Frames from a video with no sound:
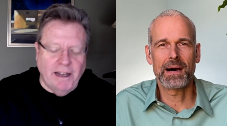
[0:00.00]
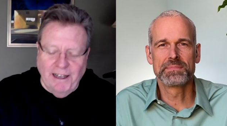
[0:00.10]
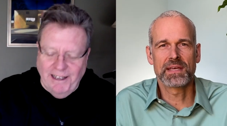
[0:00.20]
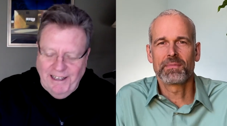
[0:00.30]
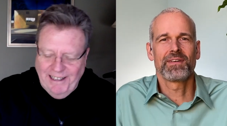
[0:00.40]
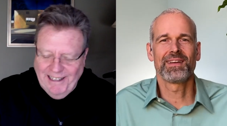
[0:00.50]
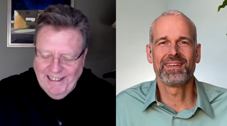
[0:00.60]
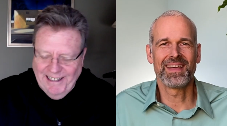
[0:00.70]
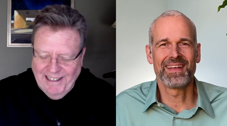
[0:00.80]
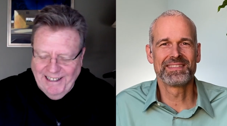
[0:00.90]
Speaker 1: Bob
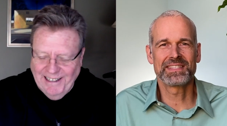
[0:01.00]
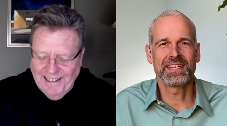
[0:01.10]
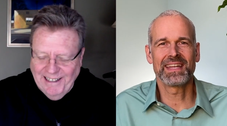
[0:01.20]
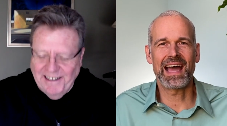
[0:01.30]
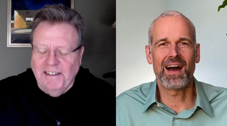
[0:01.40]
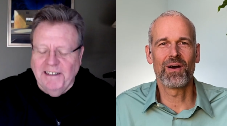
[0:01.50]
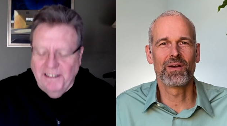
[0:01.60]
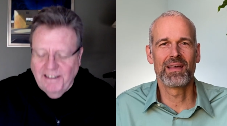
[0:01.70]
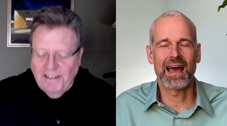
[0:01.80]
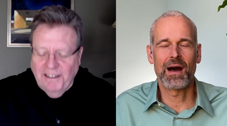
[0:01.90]
Zimmer and, and seen
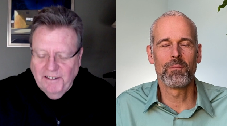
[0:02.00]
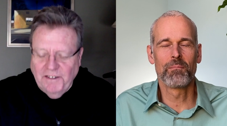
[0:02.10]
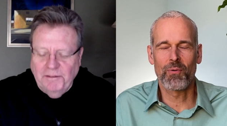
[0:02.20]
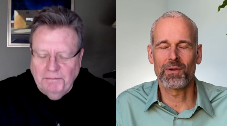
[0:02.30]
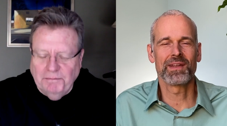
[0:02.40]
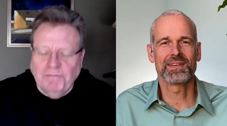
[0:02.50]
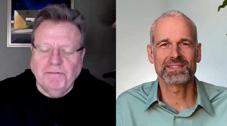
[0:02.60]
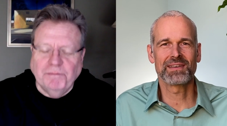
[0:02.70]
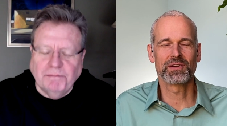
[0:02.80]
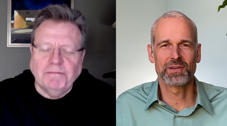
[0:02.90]
how, how
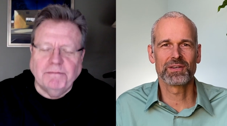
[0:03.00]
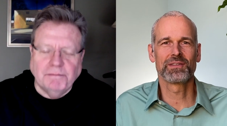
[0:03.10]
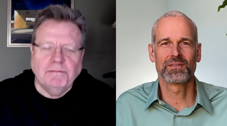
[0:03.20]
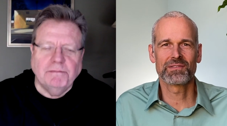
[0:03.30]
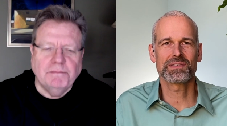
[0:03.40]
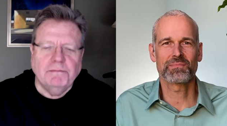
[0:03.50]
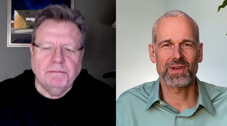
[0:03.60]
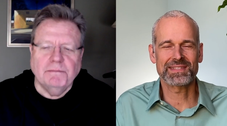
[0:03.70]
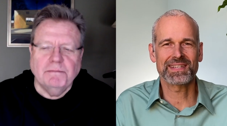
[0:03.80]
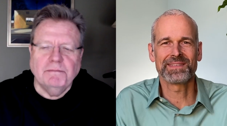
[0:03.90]
important it is to have a good
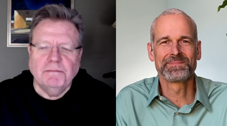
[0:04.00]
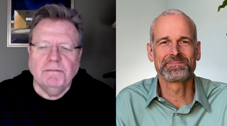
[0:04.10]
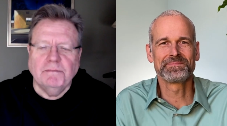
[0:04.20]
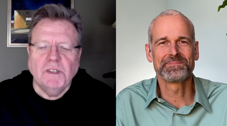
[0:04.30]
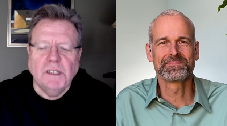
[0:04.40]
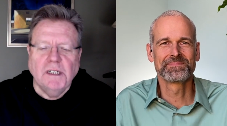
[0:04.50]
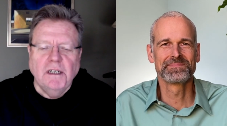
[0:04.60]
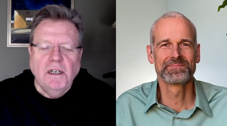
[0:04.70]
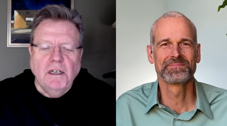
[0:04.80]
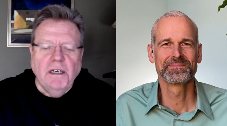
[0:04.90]
university president?
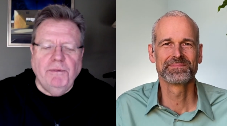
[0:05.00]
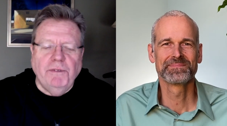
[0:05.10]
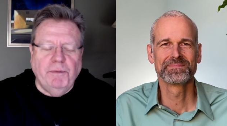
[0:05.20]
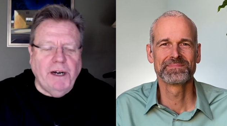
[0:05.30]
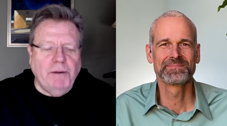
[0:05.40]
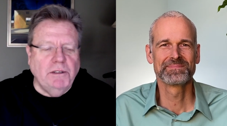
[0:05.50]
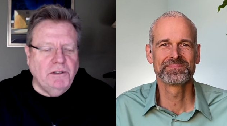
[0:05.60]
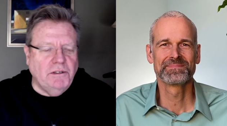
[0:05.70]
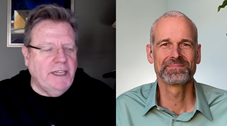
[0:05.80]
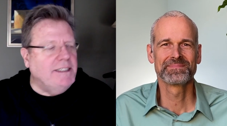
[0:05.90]
Speaker 2: If, if I was
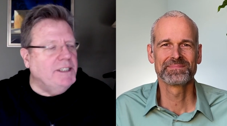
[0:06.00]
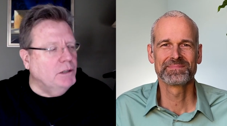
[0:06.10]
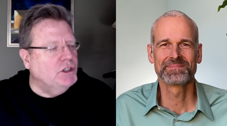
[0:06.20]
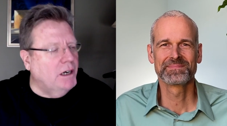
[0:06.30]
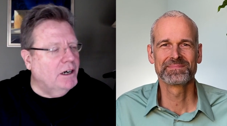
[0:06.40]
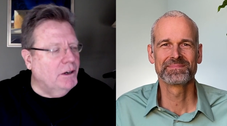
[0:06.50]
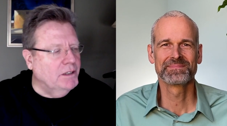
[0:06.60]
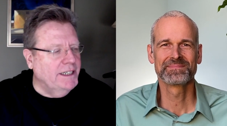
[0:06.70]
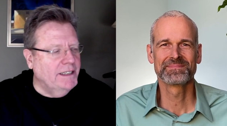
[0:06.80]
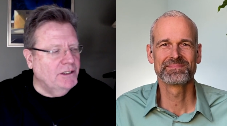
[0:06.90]
10 years younger,
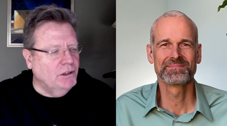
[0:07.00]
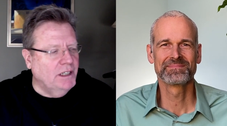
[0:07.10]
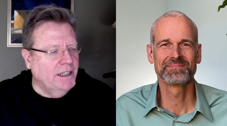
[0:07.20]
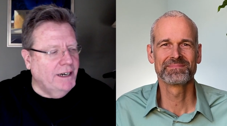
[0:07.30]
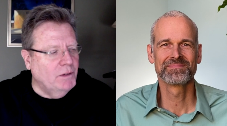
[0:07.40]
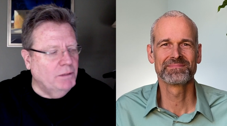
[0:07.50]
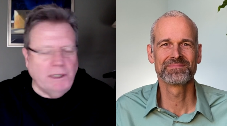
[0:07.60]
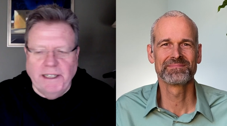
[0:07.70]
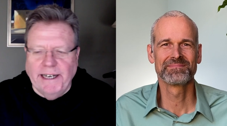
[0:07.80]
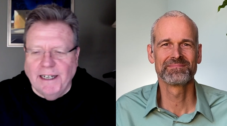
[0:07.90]
the answer to that would be
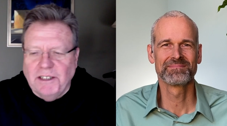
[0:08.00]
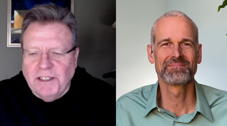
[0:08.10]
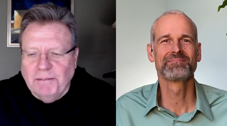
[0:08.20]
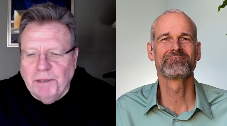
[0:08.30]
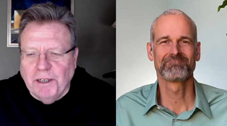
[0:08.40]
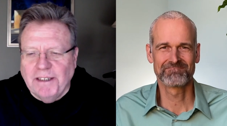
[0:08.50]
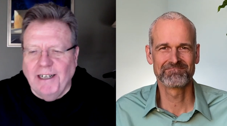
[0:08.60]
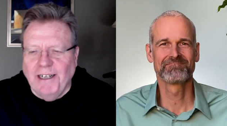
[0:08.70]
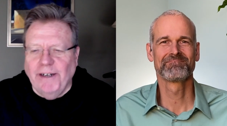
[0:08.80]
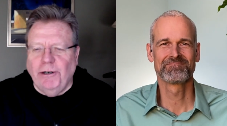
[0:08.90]
yes. But, you
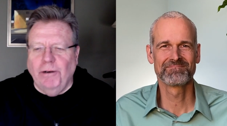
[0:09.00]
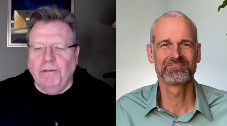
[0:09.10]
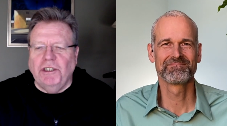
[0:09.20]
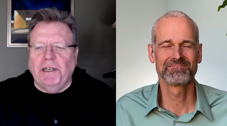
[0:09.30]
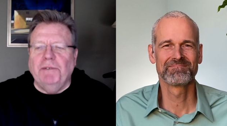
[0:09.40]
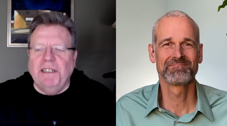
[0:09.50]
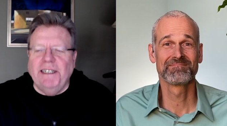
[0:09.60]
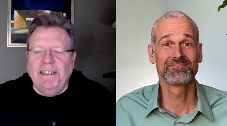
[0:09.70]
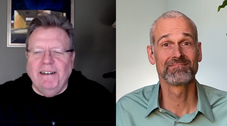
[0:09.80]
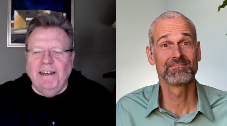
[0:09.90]
know, I turned
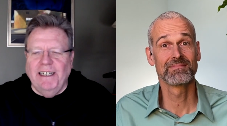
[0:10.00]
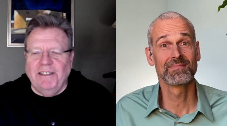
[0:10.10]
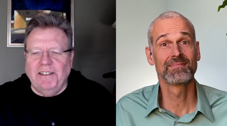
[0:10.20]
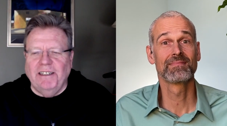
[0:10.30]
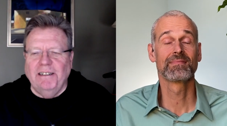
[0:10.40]
70 last uh,